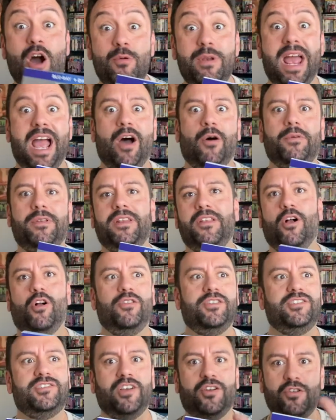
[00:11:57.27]
out, and all
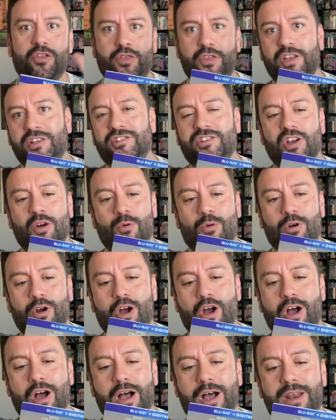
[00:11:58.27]
these other things go
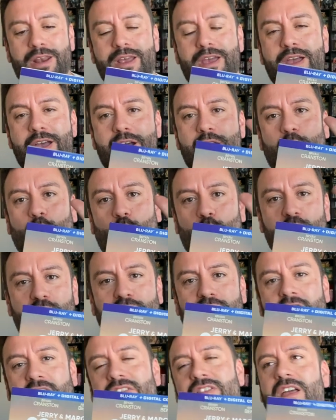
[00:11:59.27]
on
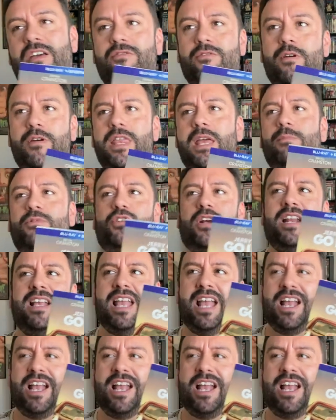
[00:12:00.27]
without that. They're them trying to get